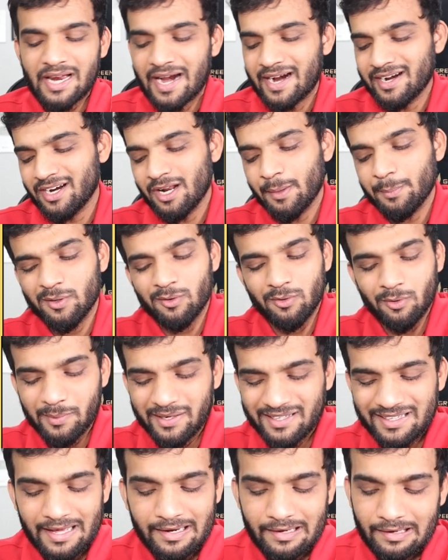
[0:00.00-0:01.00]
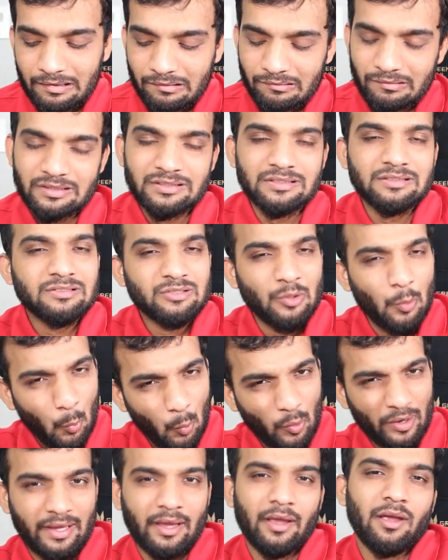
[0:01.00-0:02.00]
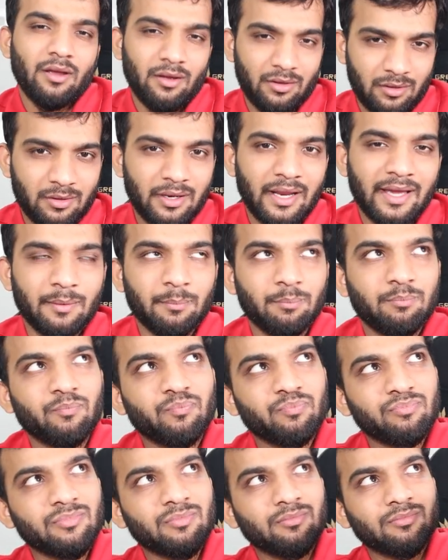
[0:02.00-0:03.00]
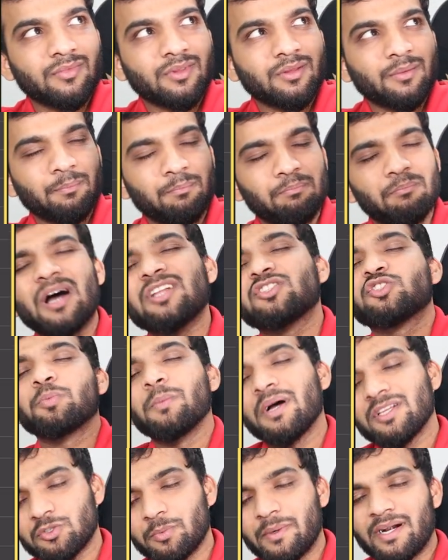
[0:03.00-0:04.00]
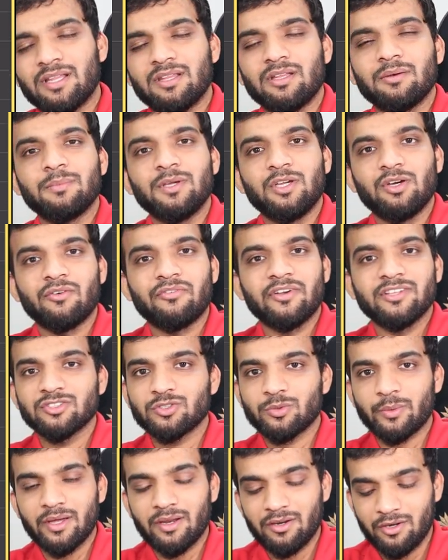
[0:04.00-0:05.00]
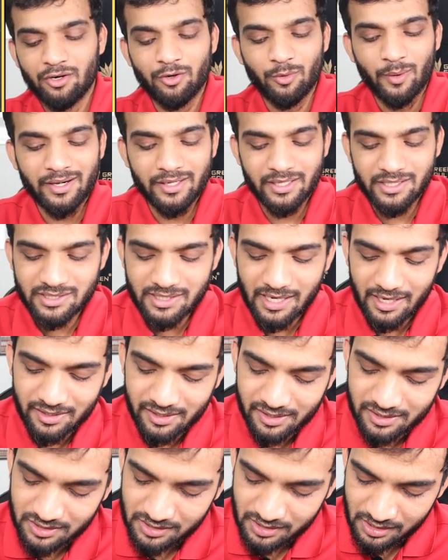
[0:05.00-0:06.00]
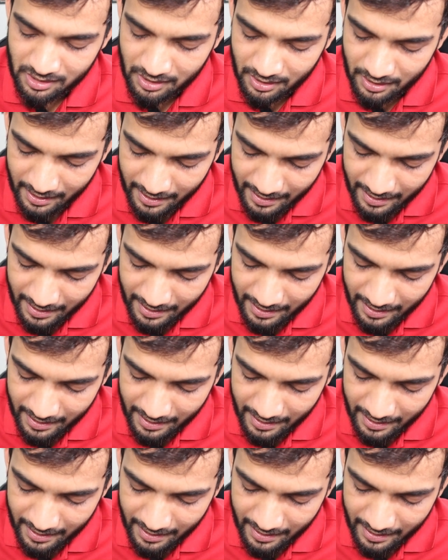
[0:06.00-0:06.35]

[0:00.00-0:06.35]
just add it up, it will be 10n, which is okay. Like much, much better than big O of n square. You need to understand this.